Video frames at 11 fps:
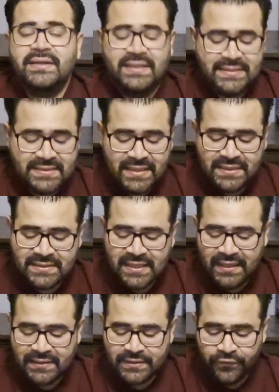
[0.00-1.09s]
it's
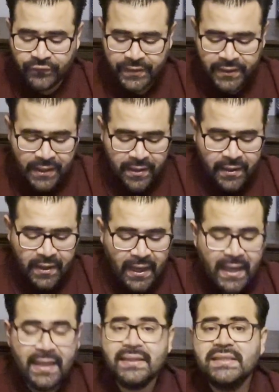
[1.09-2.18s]
kind of different,
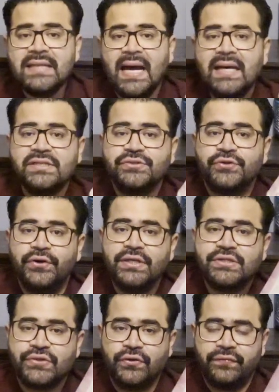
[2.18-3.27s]
and this has 30
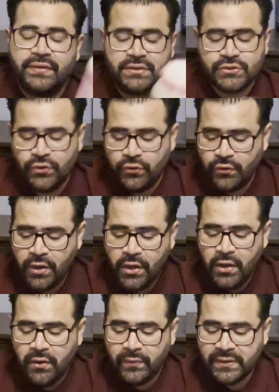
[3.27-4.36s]
servings. So
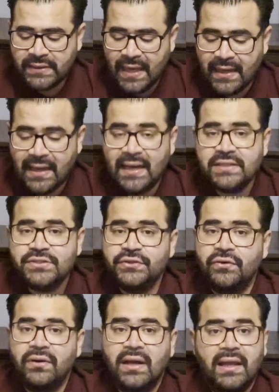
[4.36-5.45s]
with that, guys, you
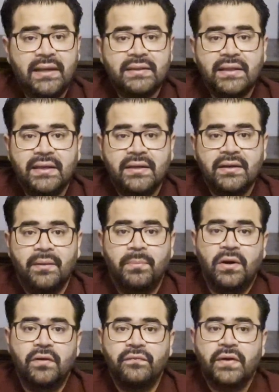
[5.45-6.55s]
know, anything
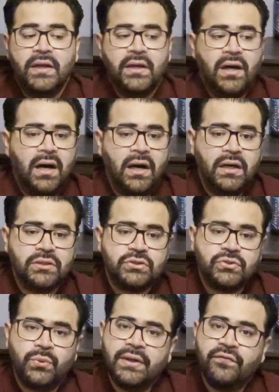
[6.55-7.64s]
above
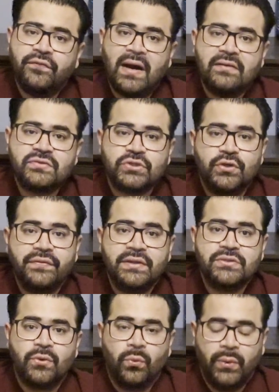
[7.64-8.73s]
25
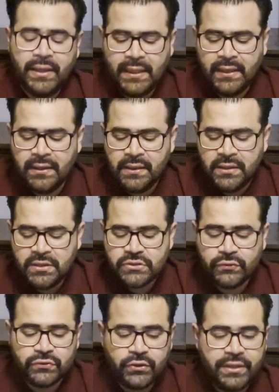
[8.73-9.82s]
servings were winning.
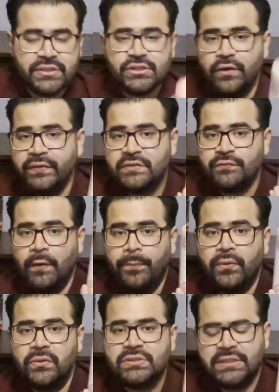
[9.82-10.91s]
So 30 servings for a
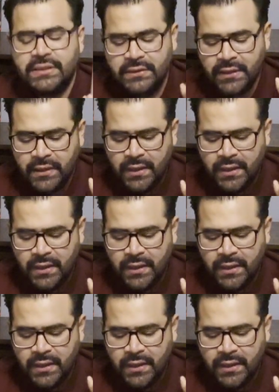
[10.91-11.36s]
protein.